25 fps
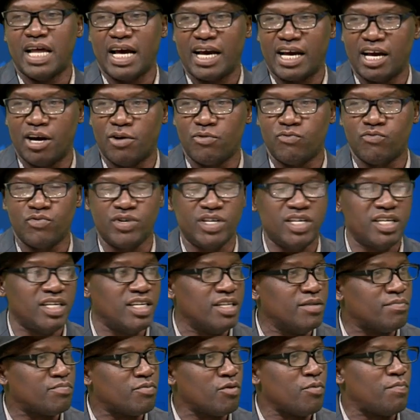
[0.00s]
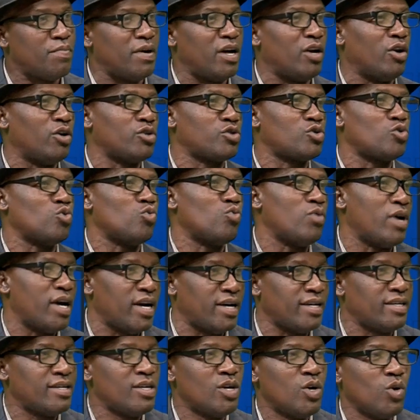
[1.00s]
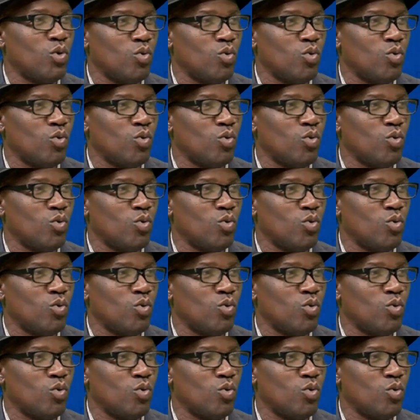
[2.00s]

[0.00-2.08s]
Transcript: that can really propel us to where